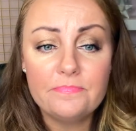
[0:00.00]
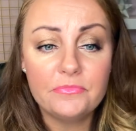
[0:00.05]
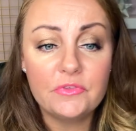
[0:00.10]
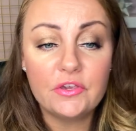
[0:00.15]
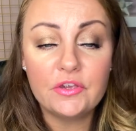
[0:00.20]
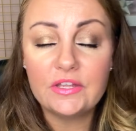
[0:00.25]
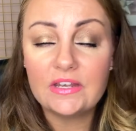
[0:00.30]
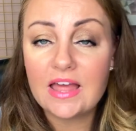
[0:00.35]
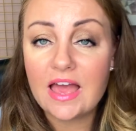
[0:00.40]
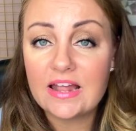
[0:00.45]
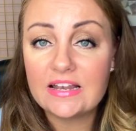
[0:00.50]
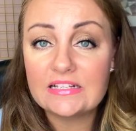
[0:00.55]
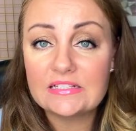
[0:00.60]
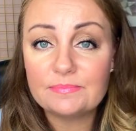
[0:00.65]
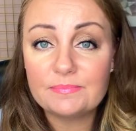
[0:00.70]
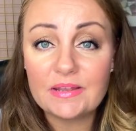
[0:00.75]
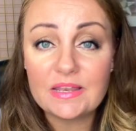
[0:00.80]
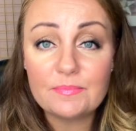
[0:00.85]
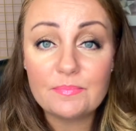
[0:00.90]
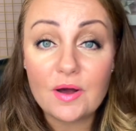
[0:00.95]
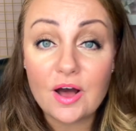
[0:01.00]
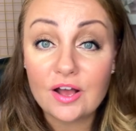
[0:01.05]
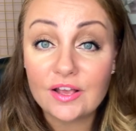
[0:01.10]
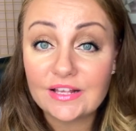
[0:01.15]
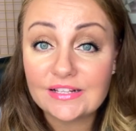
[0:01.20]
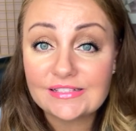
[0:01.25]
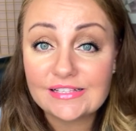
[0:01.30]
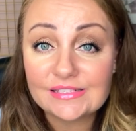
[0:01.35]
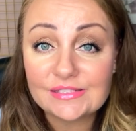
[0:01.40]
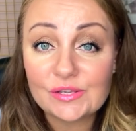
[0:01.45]
you can add as many
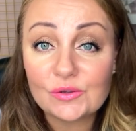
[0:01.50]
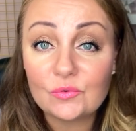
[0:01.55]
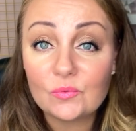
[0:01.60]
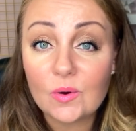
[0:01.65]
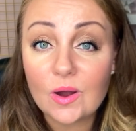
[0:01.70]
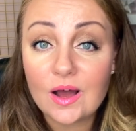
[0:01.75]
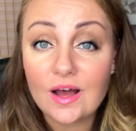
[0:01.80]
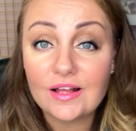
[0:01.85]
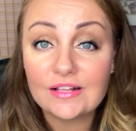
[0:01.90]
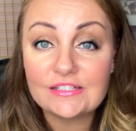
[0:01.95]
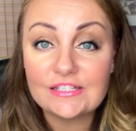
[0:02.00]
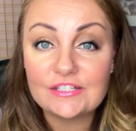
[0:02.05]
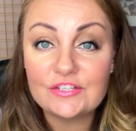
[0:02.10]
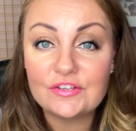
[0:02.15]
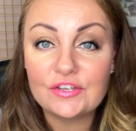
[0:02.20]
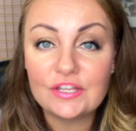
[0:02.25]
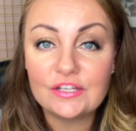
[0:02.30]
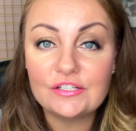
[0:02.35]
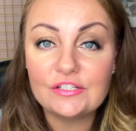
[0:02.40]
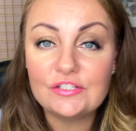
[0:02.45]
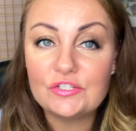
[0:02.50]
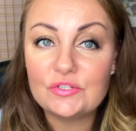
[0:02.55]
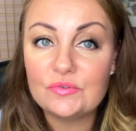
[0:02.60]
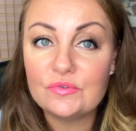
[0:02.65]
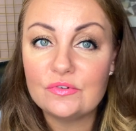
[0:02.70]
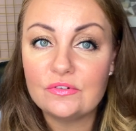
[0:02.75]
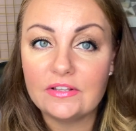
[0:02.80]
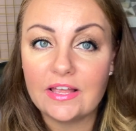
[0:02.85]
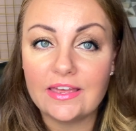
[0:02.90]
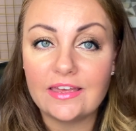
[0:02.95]
pockets as you want, and you can
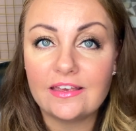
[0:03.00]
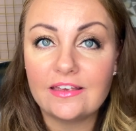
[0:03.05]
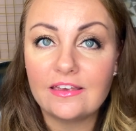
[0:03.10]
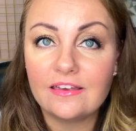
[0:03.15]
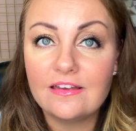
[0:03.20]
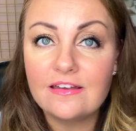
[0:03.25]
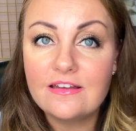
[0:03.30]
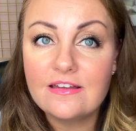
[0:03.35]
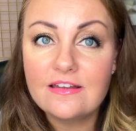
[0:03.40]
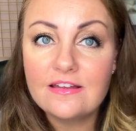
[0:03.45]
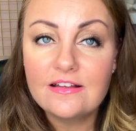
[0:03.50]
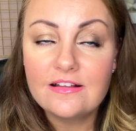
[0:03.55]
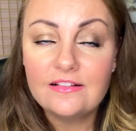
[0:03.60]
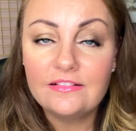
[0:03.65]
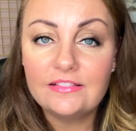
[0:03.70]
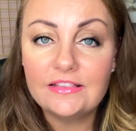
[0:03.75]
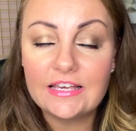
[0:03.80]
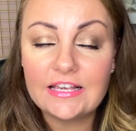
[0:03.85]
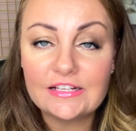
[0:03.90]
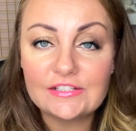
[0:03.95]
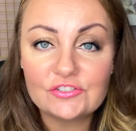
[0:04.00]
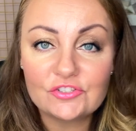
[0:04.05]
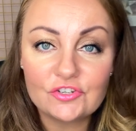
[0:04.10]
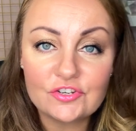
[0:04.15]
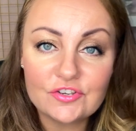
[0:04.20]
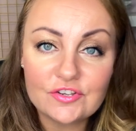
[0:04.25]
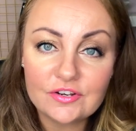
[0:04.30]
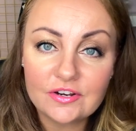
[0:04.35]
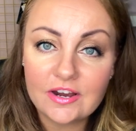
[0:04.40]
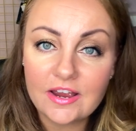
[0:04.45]
do like
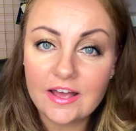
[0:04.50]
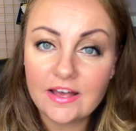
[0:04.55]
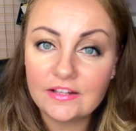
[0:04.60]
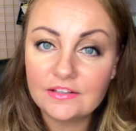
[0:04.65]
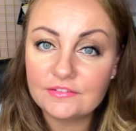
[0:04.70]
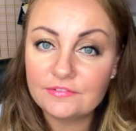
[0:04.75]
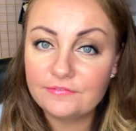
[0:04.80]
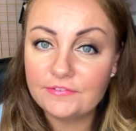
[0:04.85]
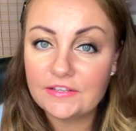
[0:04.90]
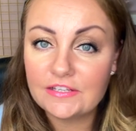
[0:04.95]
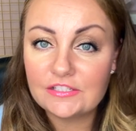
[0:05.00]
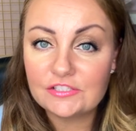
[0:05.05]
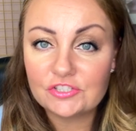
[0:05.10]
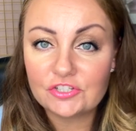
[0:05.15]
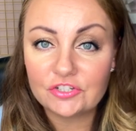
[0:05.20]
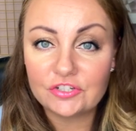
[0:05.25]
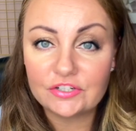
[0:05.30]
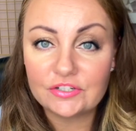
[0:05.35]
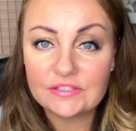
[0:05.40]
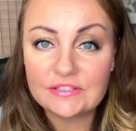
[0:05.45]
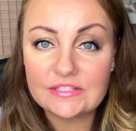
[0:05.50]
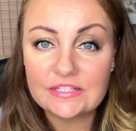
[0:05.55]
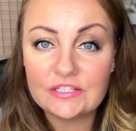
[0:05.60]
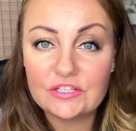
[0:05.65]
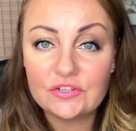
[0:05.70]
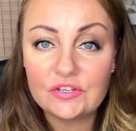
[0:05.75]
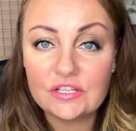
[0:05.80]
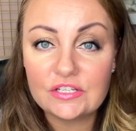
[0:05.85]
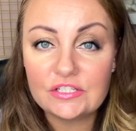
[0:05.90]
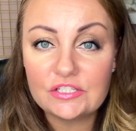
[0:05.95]
laser cut features, and
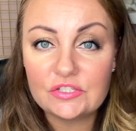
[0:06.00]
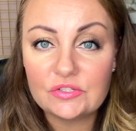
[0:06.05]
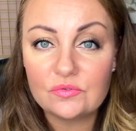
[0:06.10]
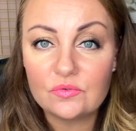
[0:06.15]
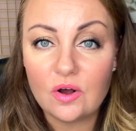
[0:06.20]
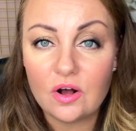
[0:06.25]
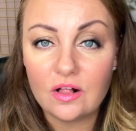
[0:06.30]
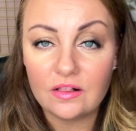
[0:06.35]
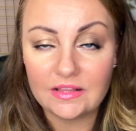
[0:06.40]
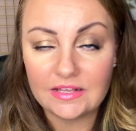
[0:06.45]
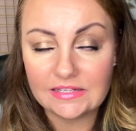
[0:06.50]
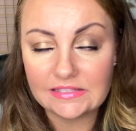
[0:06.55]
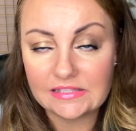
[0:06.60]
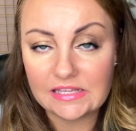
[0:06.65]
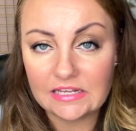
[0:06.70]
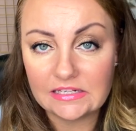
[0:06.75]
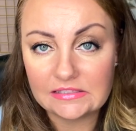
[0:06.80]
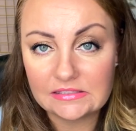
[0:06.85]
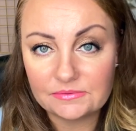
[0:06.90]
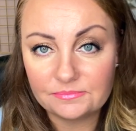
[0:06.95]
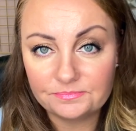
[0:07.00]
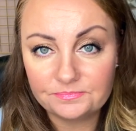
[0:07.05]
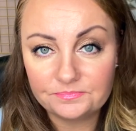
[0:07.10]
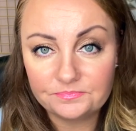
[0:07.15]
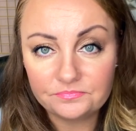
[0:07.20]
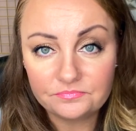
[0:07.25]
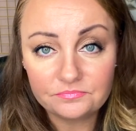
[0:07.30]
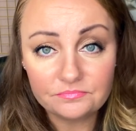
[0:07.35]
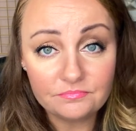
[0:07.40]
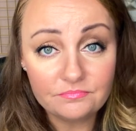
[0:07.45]
you can do all these things.
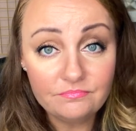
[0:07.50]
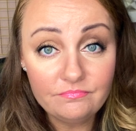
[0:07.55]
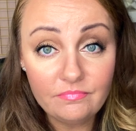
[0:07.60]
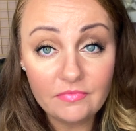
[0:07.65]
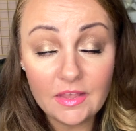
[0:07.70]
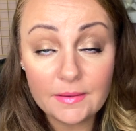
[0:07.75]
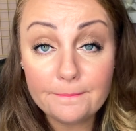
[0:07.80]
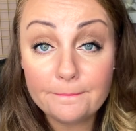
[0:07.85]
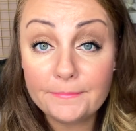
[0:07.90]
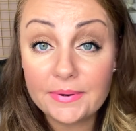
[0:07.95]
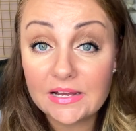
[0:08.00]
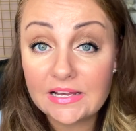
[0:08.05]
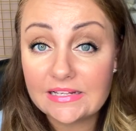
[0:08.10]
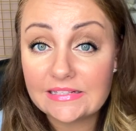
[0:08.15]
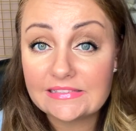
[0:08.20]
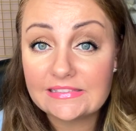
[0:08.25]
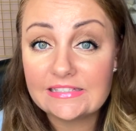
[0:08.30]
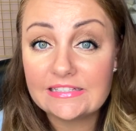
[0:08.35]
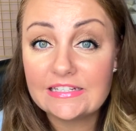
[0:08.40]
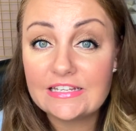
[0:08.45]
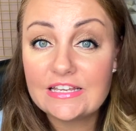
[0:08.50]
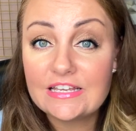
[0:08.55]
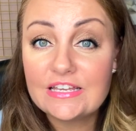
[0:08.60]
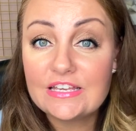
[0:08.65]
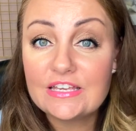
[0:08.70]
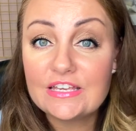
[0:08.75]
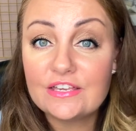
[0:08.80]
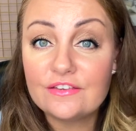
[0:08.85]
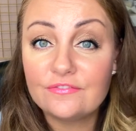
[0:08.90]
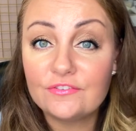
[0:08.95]
But
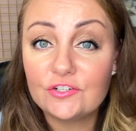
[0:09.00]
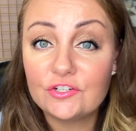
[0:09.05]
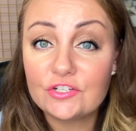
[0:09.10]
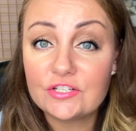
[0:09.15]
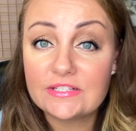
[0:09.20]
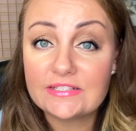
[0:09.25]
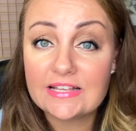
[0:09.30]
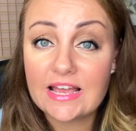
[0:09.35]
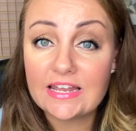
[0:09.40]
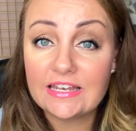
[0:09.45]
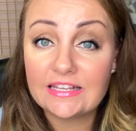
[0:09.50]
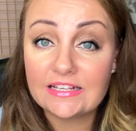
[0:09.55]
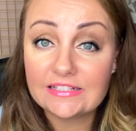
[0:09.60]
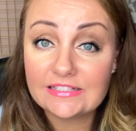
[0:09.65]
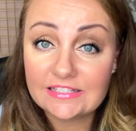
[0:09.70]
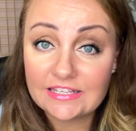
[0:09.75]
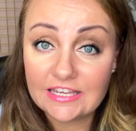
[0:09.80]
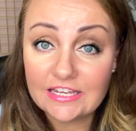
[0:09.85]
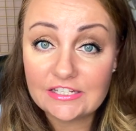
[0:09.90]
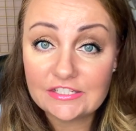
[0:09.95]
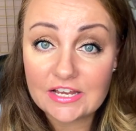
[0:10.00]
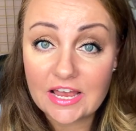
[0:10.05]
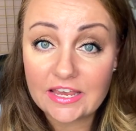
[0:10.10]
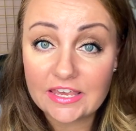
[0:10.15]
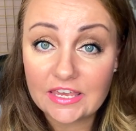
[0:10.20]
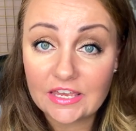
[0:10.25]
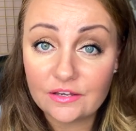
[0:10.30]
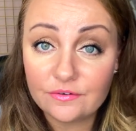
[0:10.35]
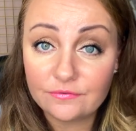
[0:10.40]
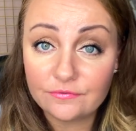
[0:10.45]
if you're designing a ski
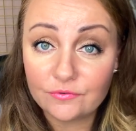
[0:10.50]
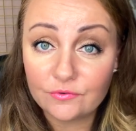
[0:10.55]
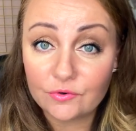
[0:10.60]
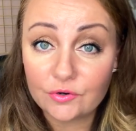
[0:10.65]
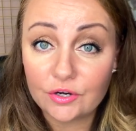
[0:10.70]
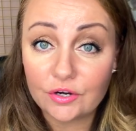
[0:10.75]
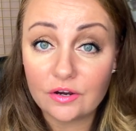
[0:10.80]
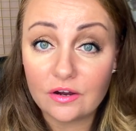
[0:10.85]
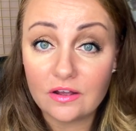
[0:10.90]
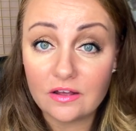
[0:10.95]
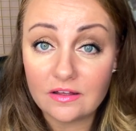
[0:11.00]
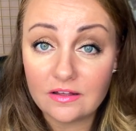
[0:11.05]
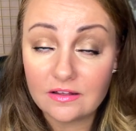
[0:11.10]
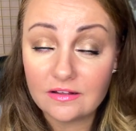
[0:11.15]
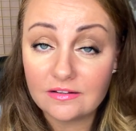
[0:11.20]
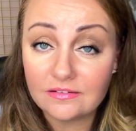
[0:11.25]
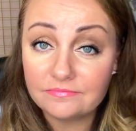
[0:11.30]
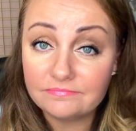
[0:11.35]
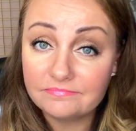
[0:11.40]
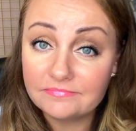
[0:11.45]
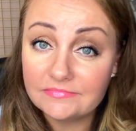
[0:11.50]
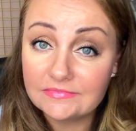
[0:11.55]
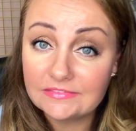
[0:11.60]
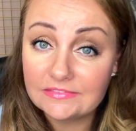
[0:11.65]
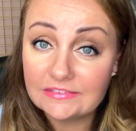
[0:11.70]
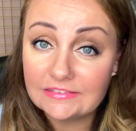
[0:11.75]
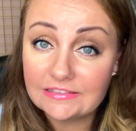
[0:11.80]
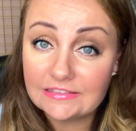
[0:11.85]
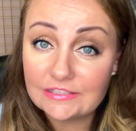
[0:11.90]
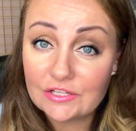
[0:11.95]
jacket for a
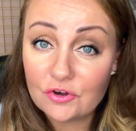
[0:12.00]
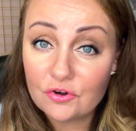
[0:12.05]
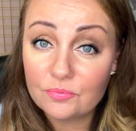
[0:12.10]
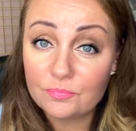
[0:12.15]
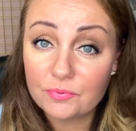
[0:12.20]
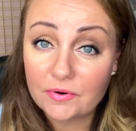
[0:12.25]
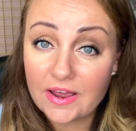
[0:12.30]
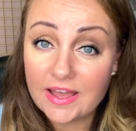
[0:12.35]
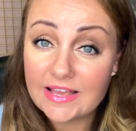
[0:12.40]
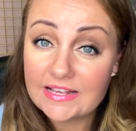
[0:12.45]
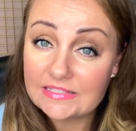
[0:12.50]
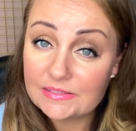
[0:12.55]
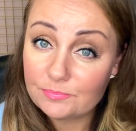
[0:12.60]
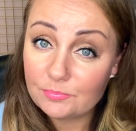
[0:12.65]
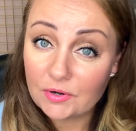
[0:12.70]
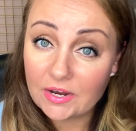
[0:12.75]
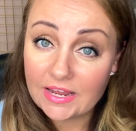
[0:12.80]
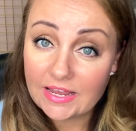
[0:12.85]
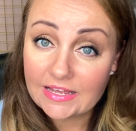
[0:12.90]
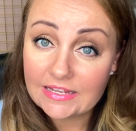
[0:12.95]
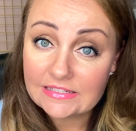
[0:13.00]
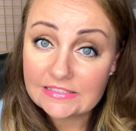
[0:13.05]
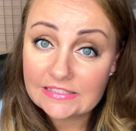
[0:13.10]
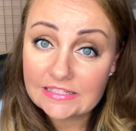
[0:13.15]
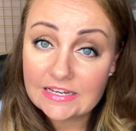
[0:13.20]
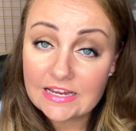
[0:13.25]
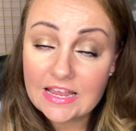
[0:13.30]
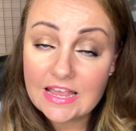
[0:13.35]
low price brand,